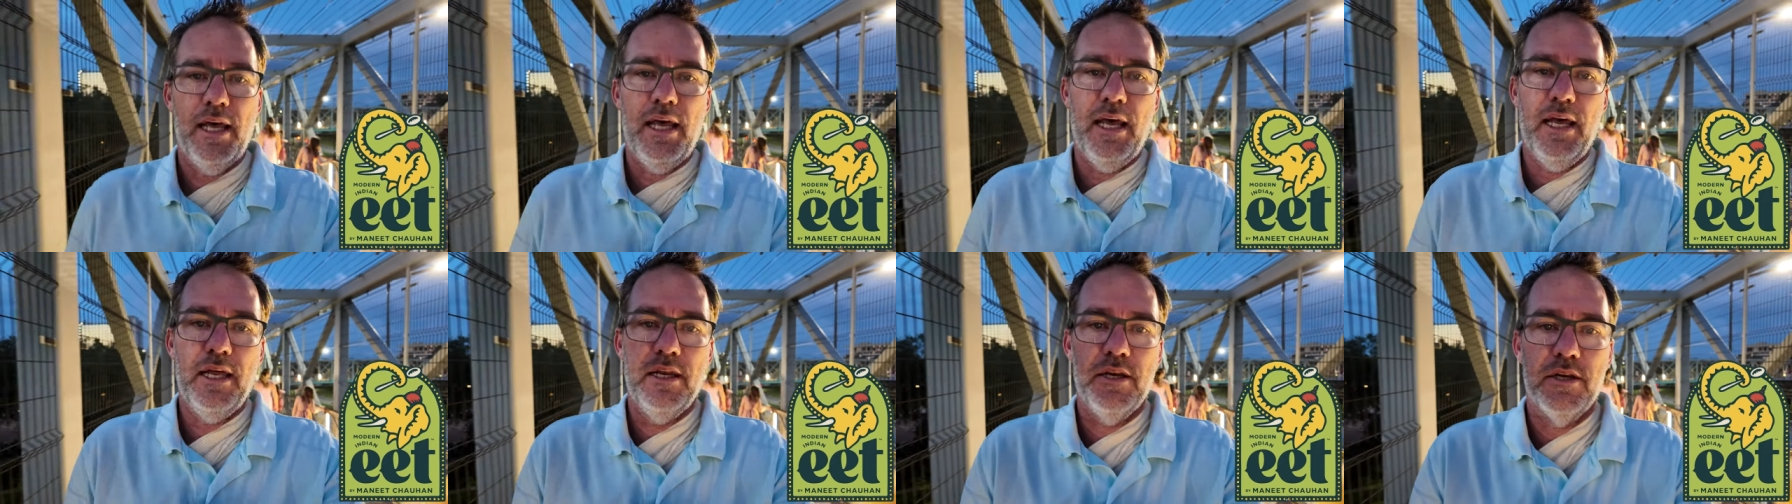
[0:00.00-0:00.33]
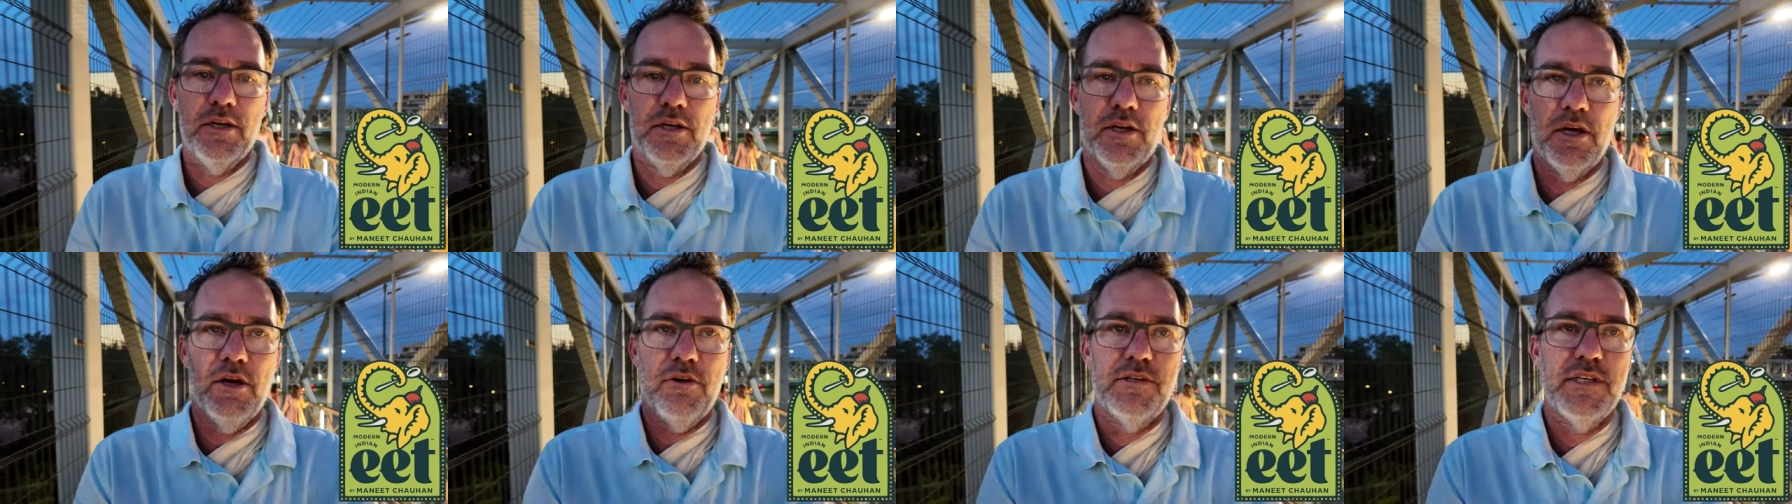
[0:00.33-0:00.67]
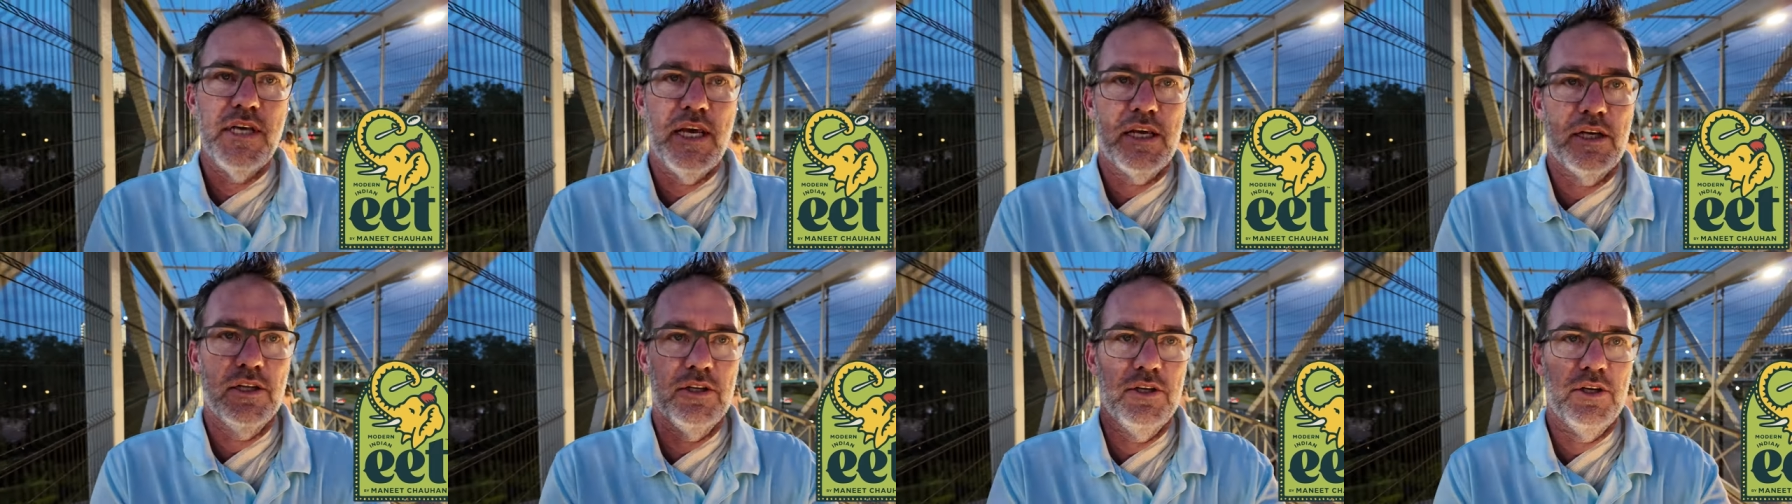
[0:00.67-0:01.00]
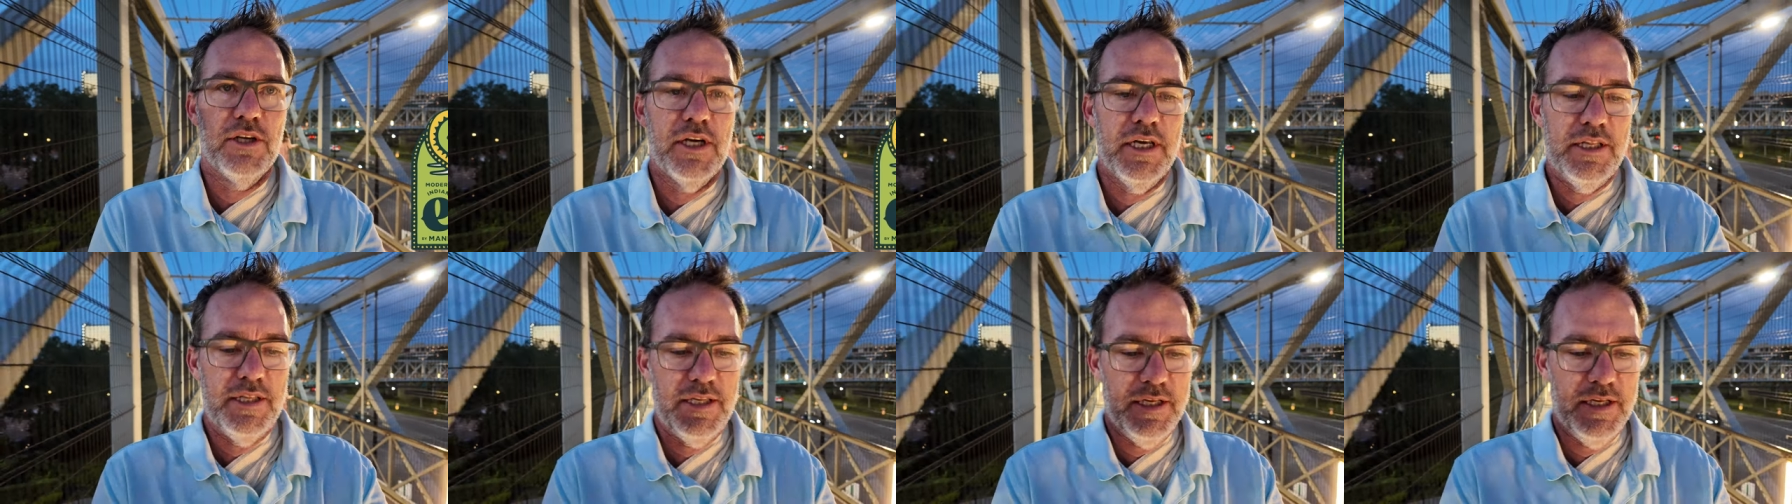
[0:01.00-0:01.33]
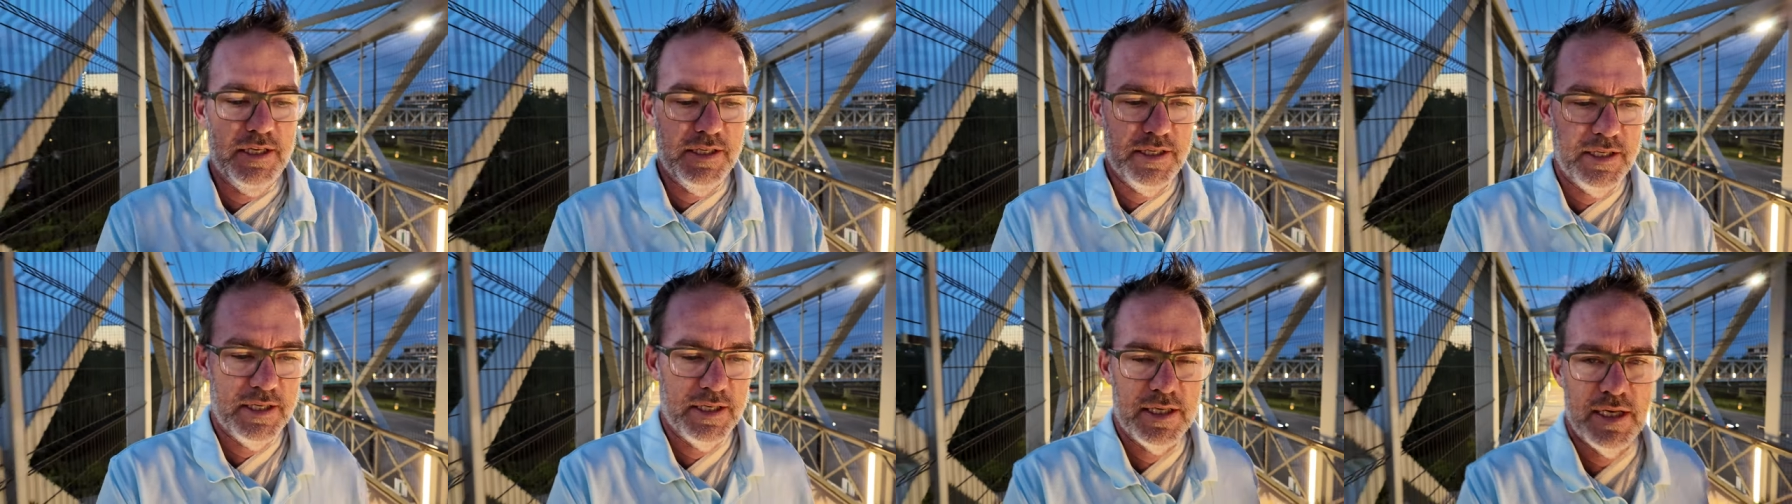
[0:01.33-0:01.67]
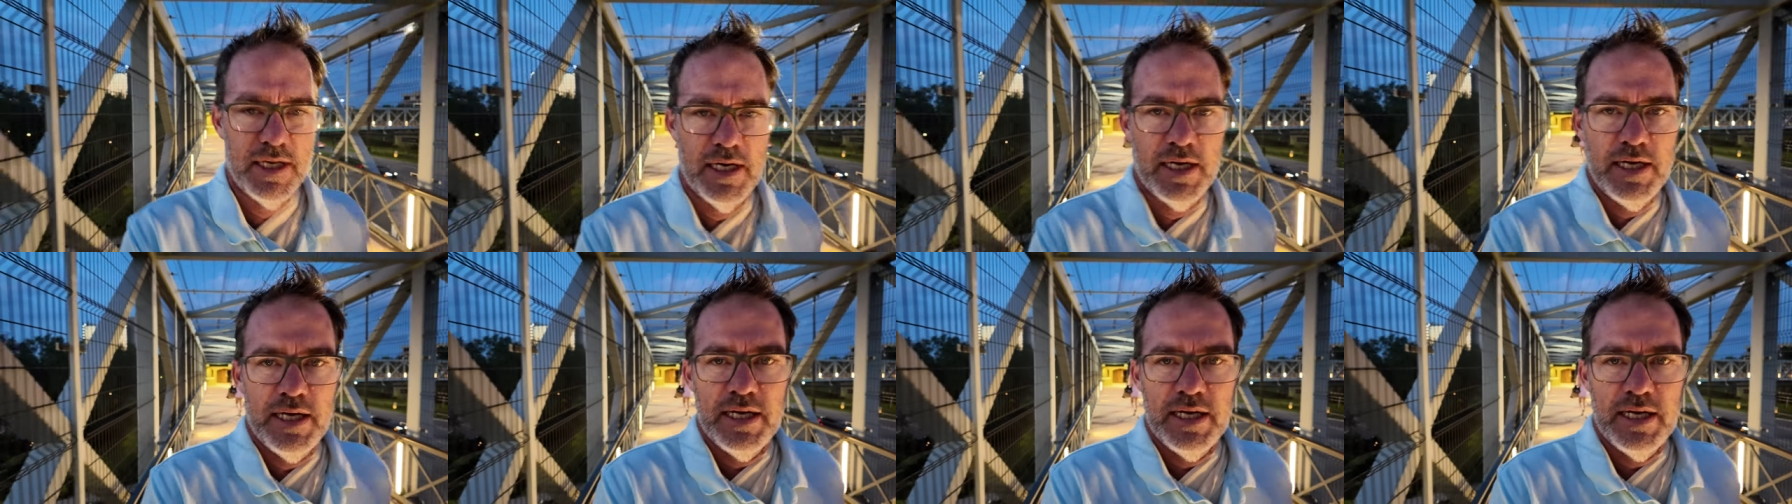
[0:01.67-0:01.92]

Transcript: and go take a look at this